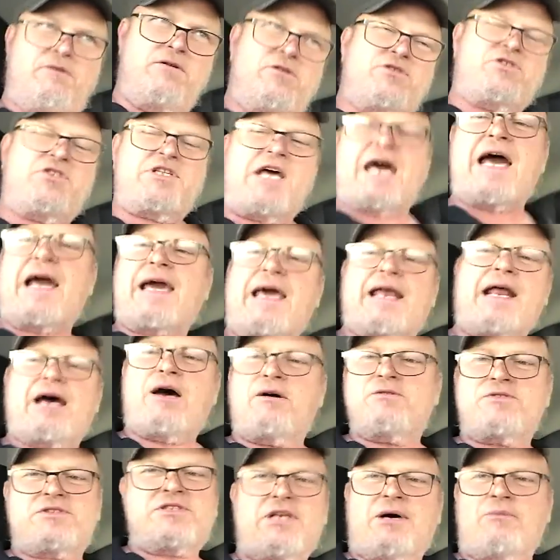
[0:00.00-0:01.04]
stack it
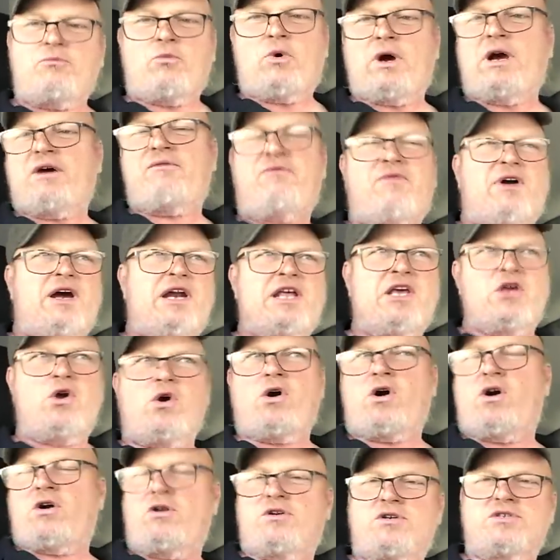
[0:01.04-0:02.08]
out somewhere, find a
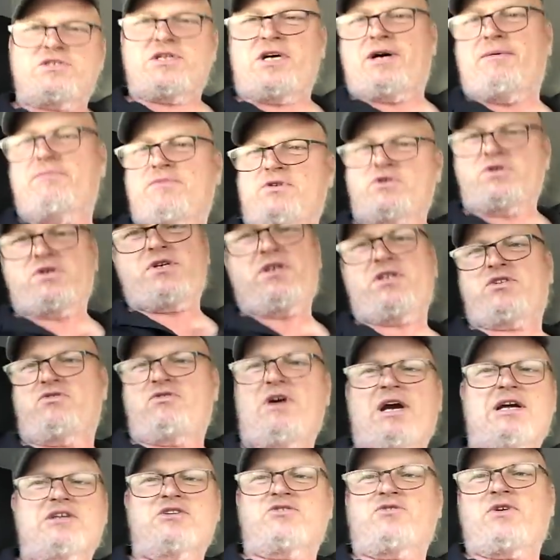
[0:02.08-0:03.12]
yard or something so you can
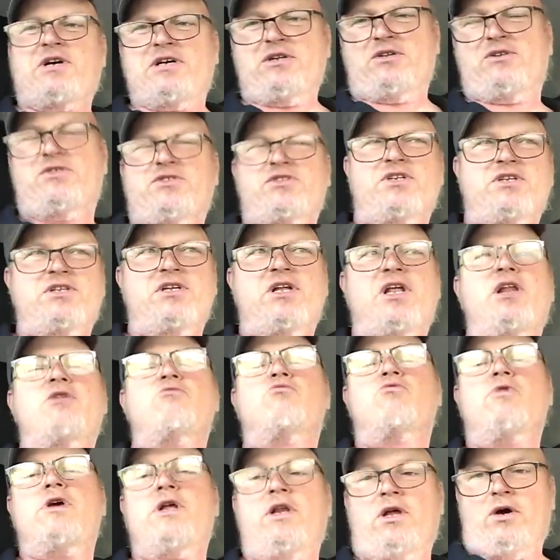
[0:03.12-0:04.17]
track trailers and then
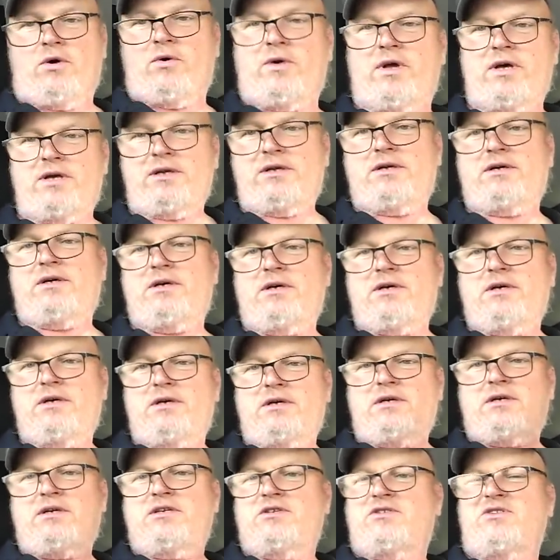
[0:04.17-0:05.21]
reload it.
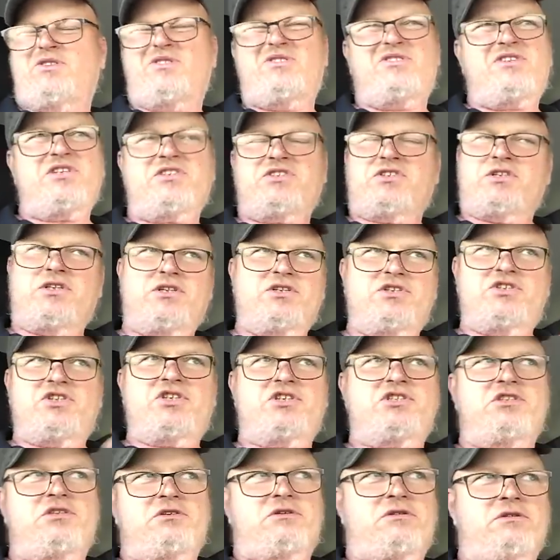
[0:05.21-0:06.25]
So just a
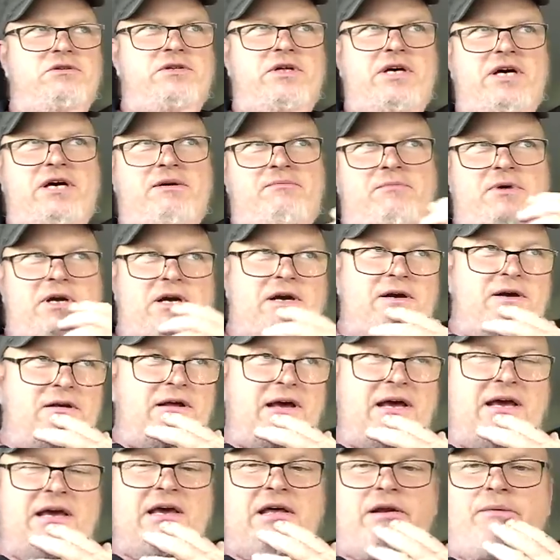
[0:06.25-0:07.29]
logistical nightmare, and
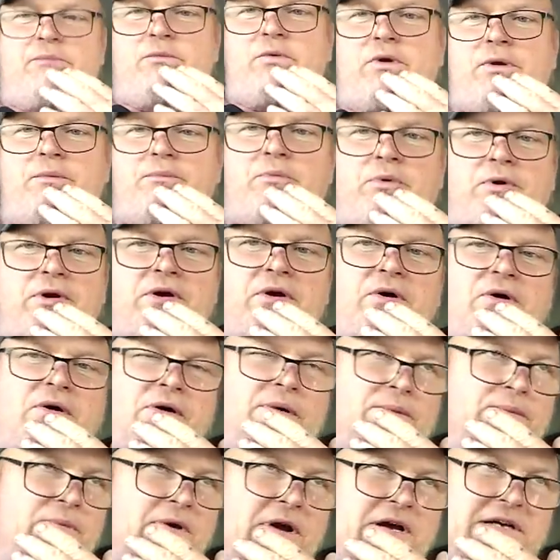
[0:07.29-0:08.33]
I hit them with a pretty hard
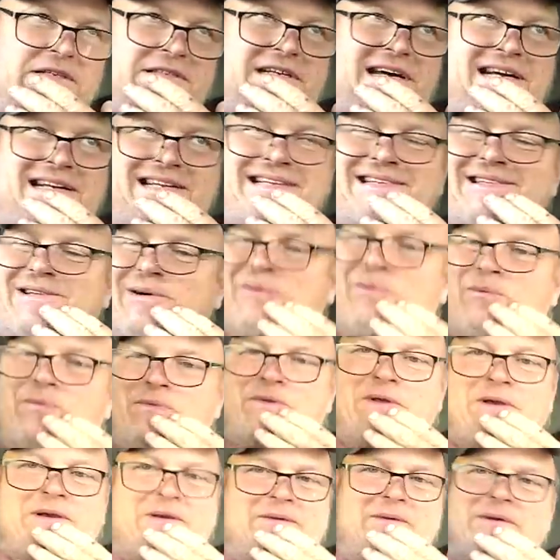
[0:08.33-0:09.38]
price. I don't
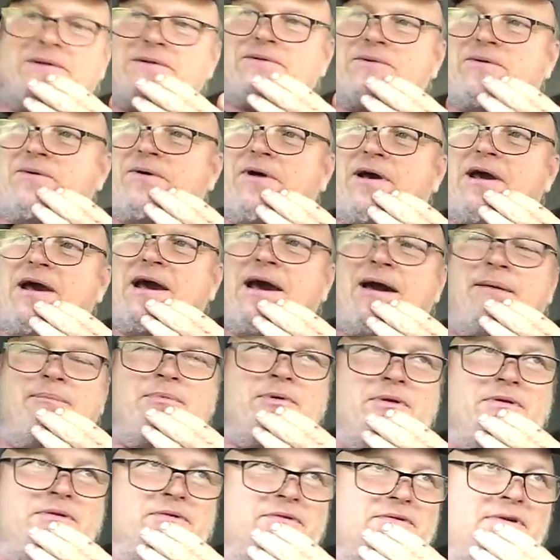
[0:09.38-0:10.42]
think that's going to
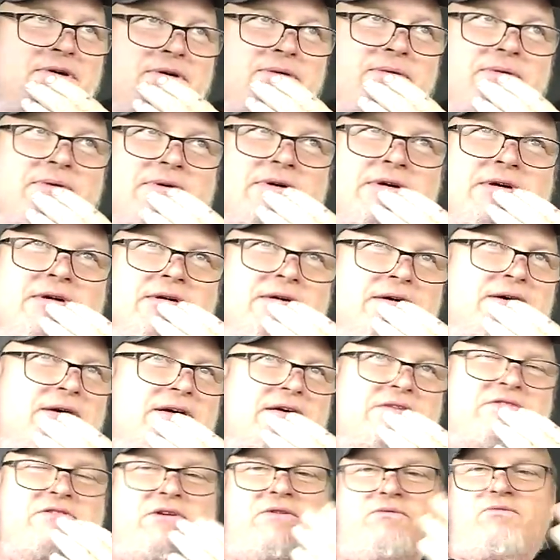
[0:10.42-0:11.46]
happen. So
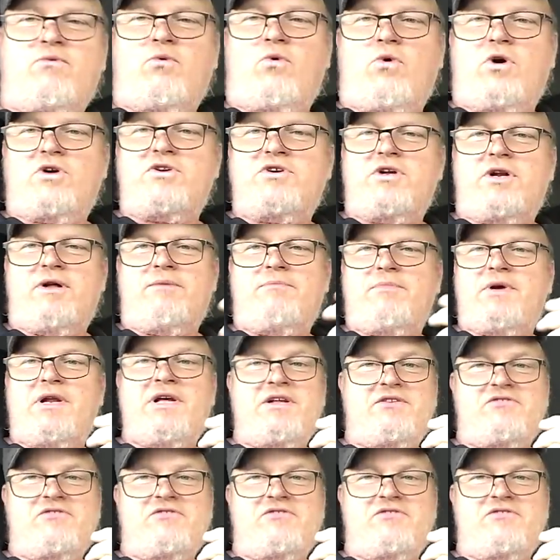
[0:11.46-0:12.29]
it's unfortunate, but